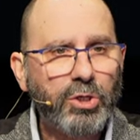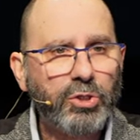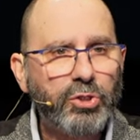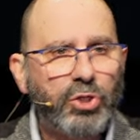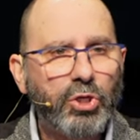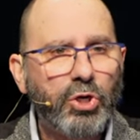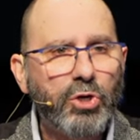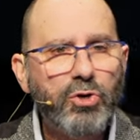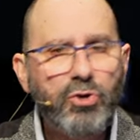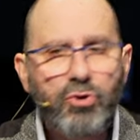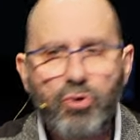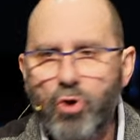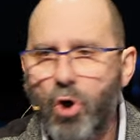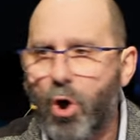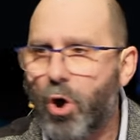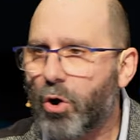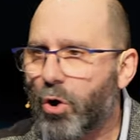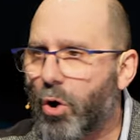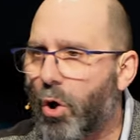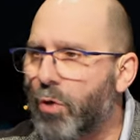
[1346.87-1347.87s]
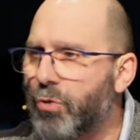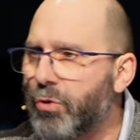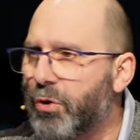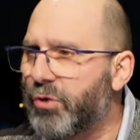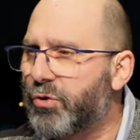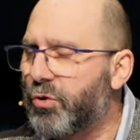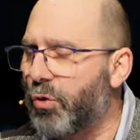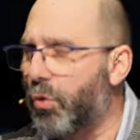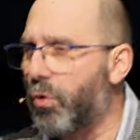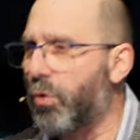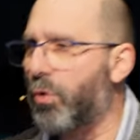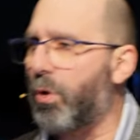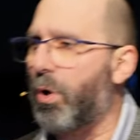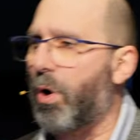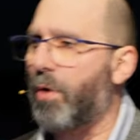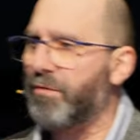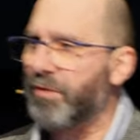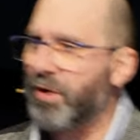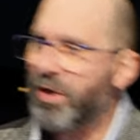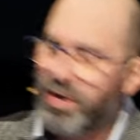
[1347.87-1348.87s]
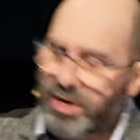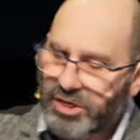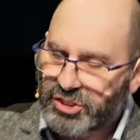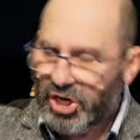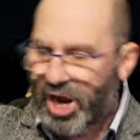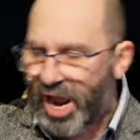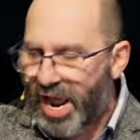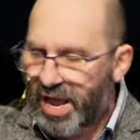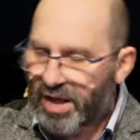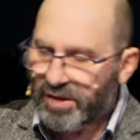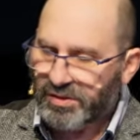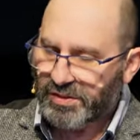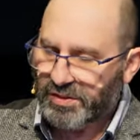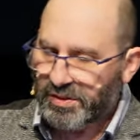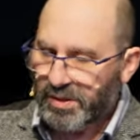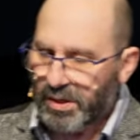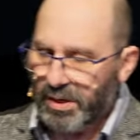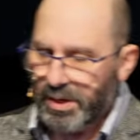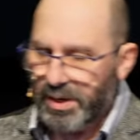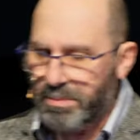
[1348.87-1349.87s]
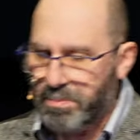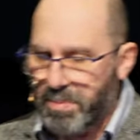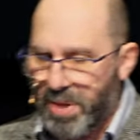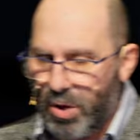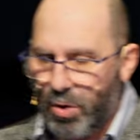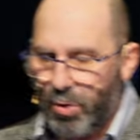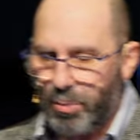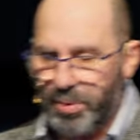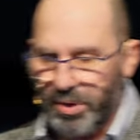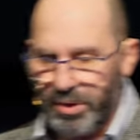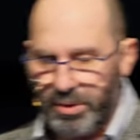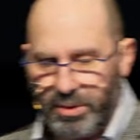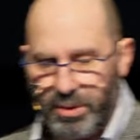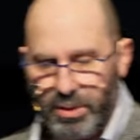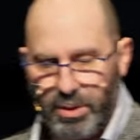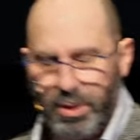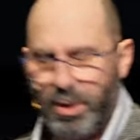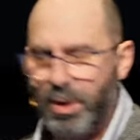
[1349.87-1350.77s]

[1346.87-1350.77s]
to knock on the door of each house in Melbourne